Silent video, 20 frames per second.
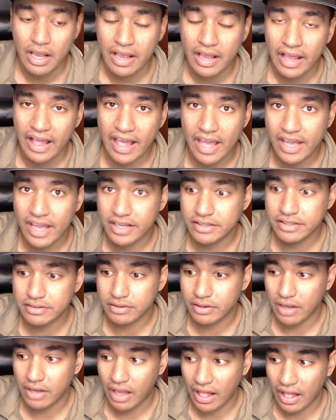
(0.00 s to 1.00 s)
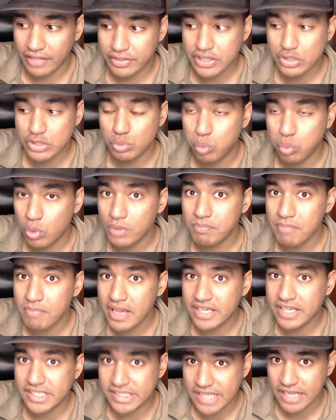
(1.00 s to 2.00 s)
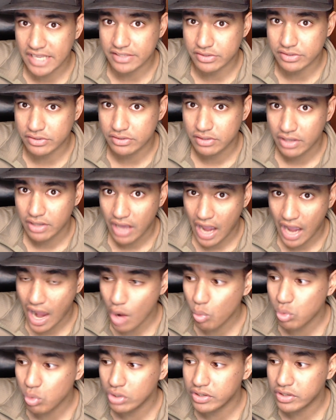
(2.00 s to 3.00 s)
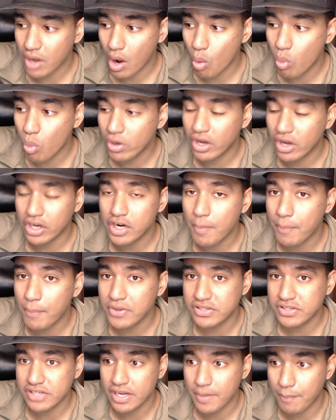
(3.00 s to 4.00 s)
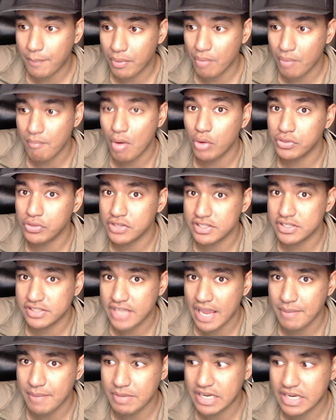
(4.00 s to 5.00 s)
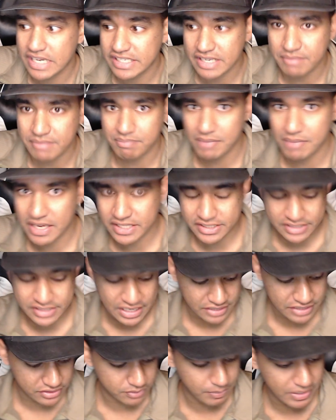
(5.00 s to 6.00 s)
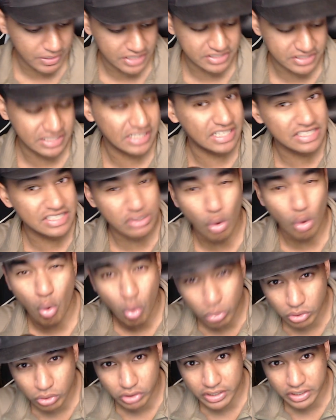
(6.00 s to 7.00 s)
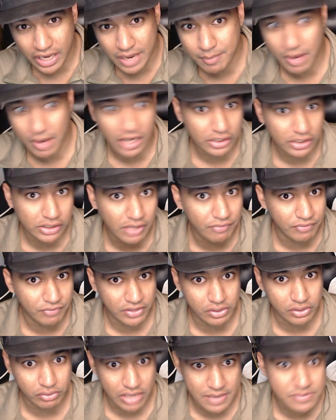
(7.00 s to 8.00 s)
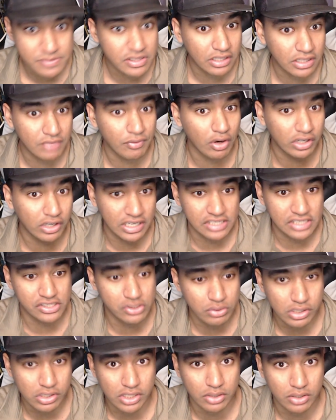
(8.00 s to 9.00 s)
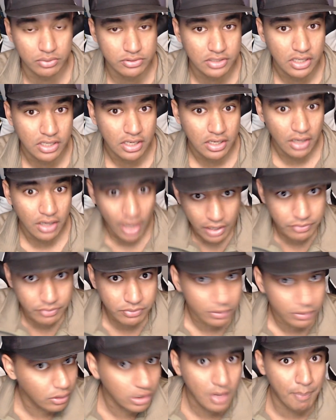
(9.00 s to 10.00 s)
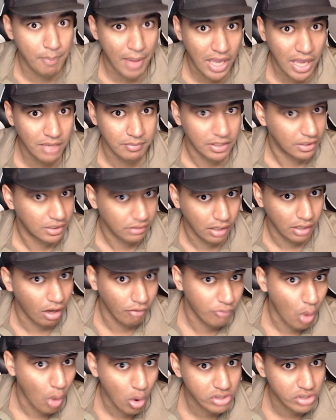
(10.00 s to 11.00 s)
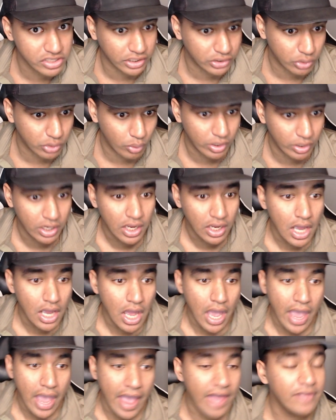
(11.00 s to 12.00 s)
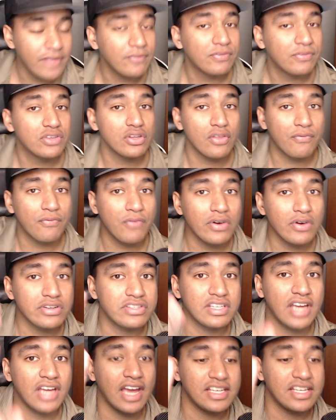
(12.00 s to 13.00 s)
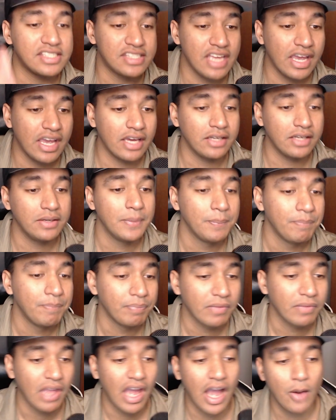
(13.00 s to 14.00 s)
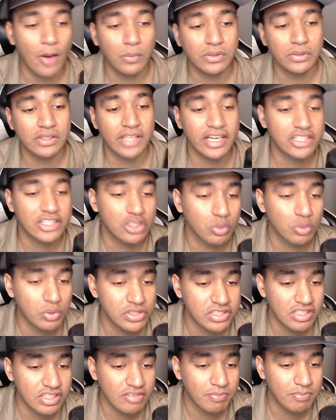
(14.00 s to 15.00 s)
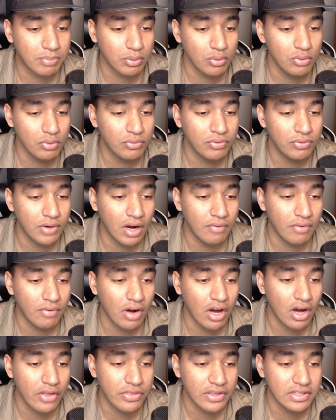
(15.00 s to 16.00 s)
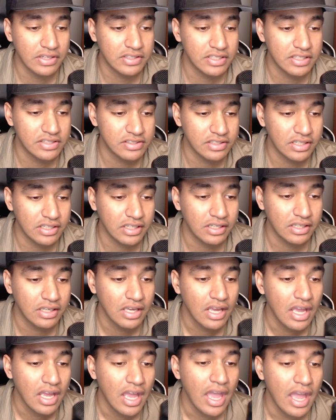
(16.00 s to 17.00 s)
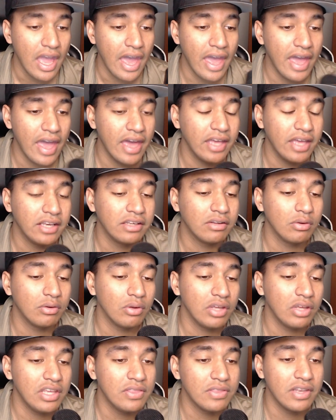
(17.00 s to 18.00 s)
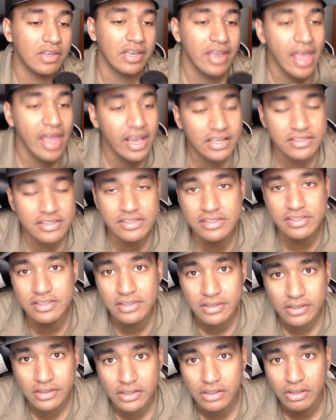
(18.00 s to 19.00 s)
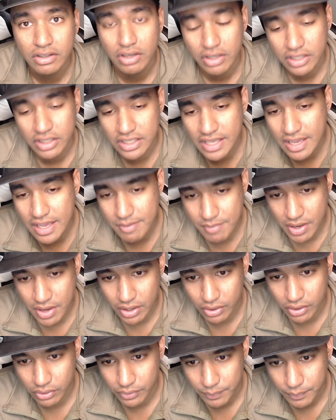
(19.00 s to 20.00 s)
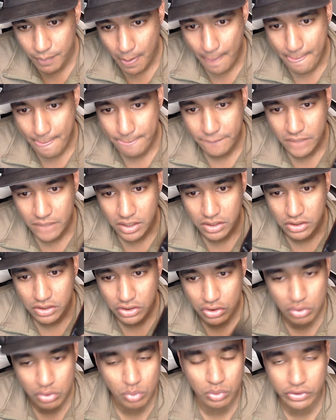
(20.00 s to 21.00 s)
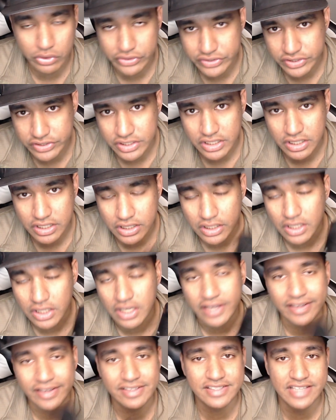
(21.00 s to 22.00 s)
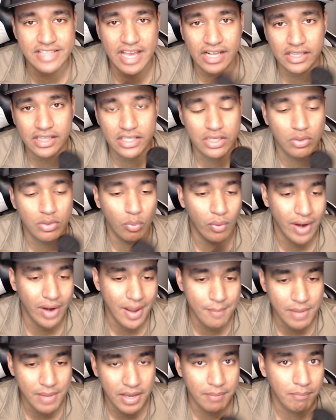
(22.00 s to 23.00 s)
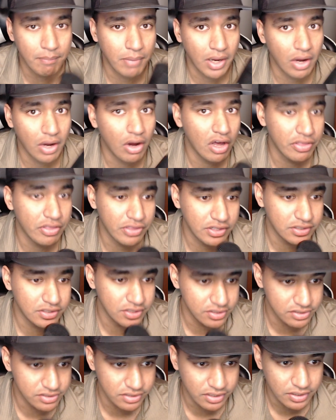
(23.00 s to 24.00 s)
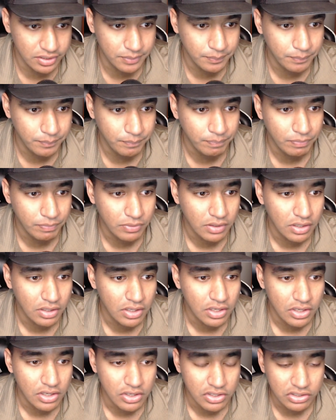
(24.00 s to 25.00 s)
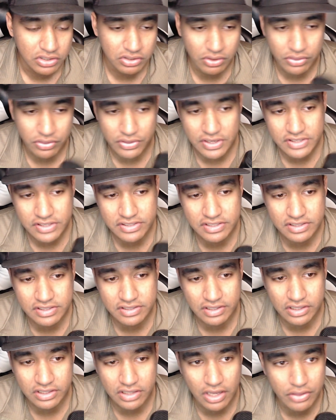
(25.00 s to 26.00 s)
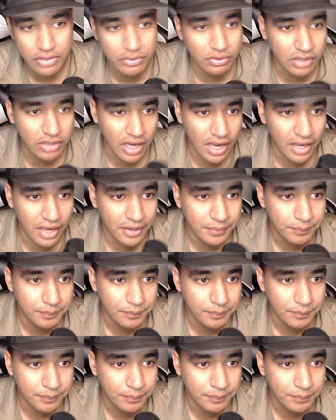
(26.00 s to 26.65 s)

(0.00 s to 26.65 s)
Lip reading: And this would make sense. I would 100% promote this game because it makes sense, because it is a horror game. I love video games. I love Arcane Studios, and they're going to pay me. Of course I'll do it. And so the first thing I said, I would like to receive proof of authenticity. And in the next email, you will see exactly what I meant by authenticity. So this is another guy.